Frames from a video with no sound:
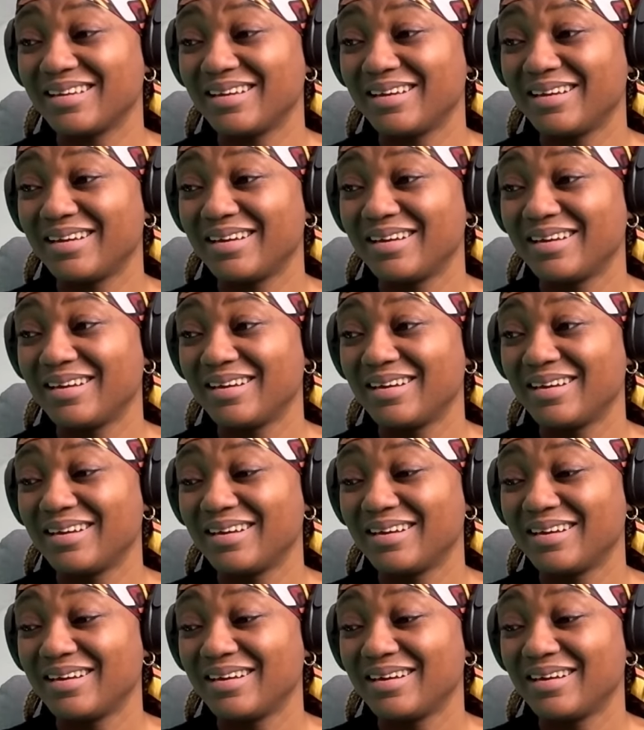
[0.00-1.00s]

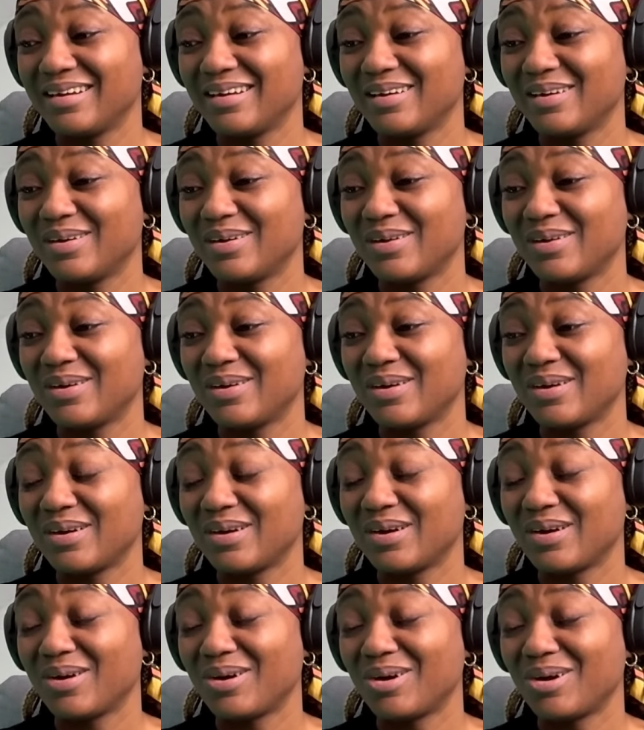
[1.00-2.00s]

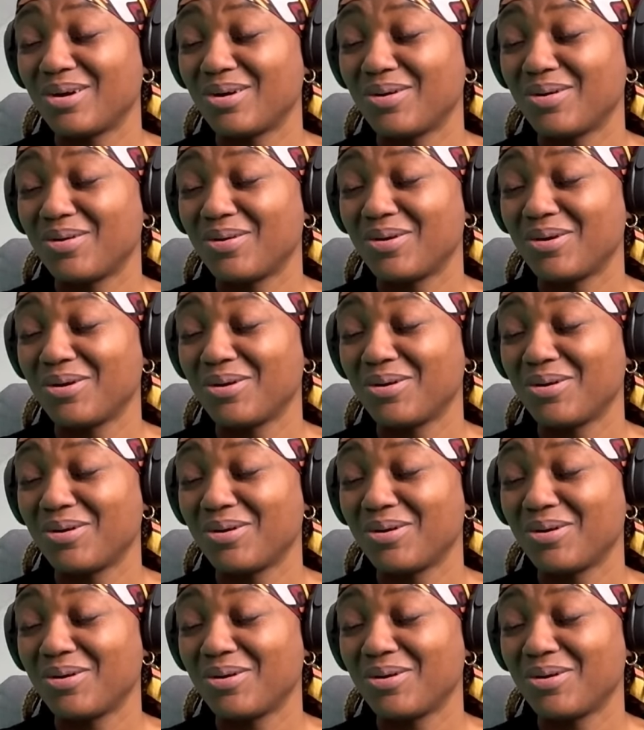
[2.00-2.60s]
(silence)